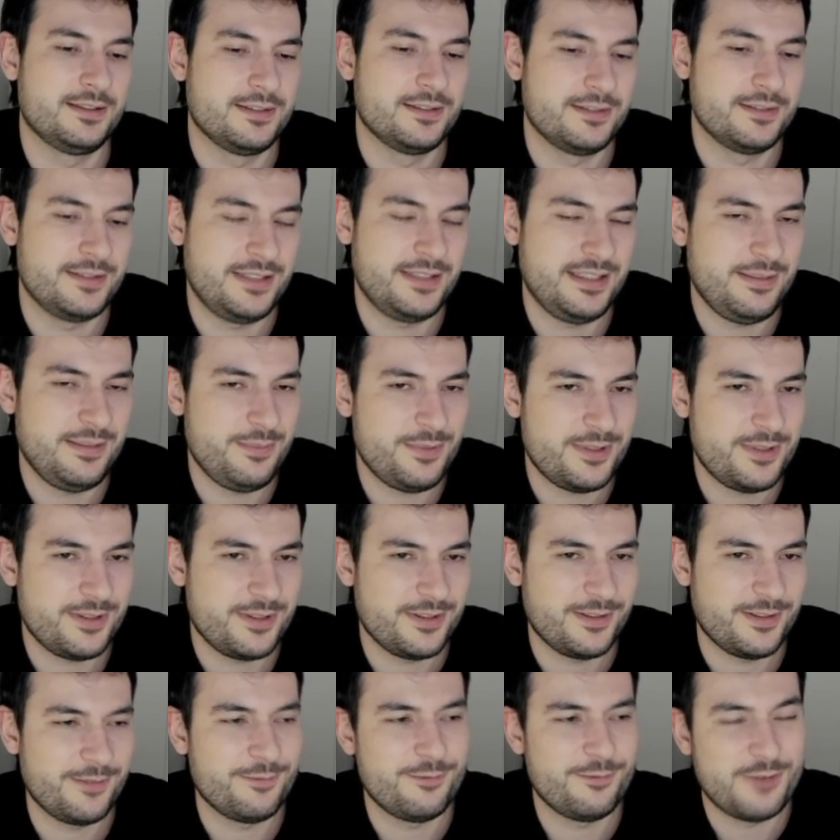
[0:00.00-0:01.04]
Seemed
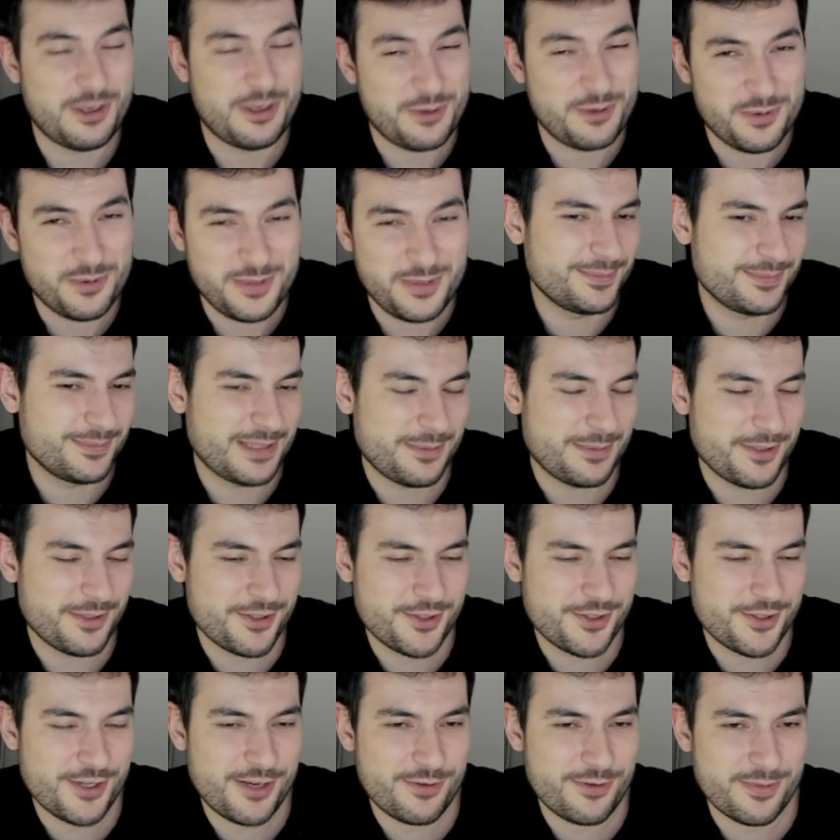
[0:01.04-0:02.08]
very weak. I'm not
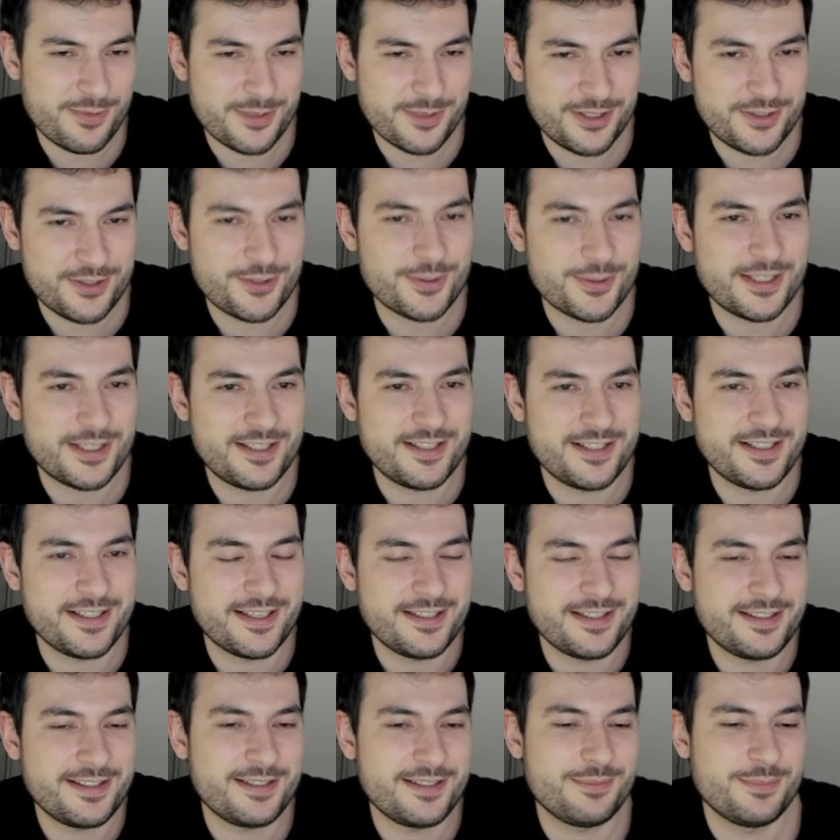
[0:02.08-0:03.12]
sure if I'm gonna try it
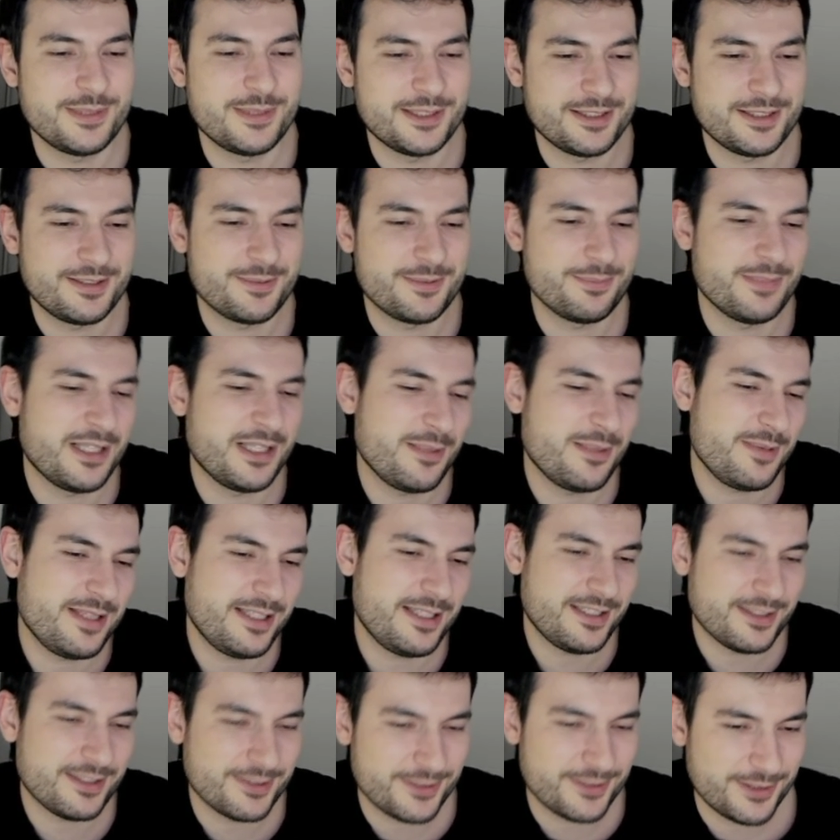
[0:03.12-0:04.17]
again, but
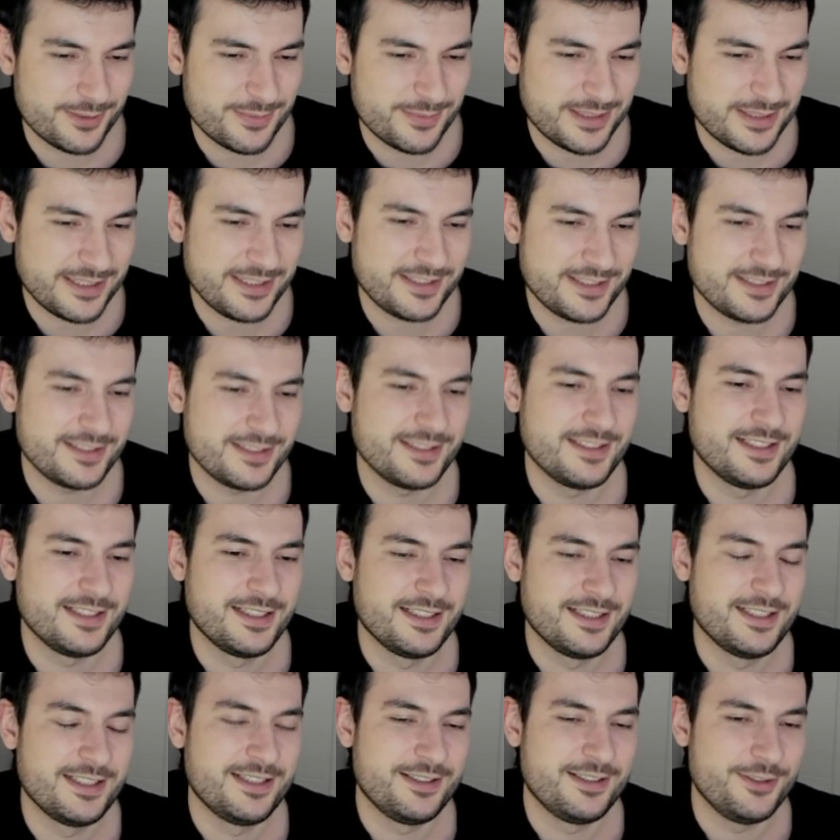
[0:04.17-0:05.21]
maybe on my
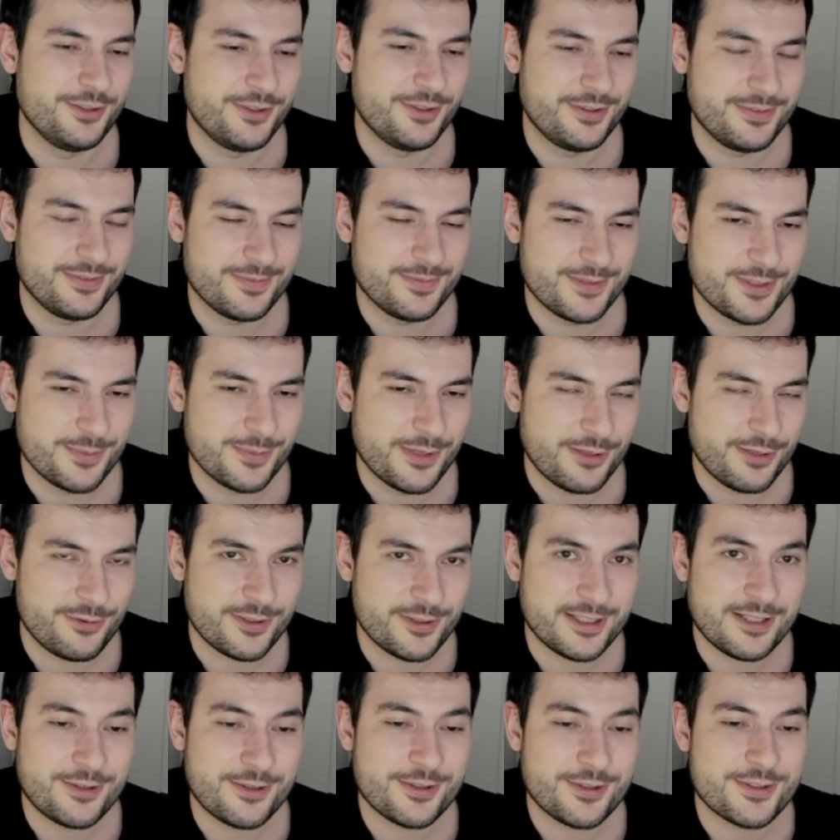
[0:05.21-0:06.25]
Smurfer
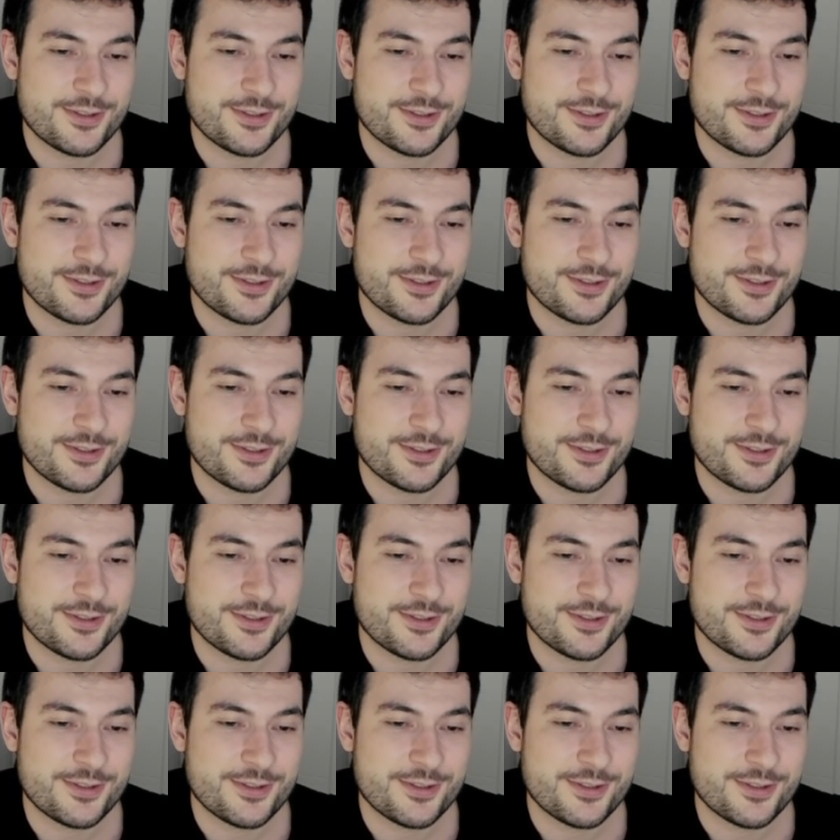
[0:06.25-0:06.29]
gown or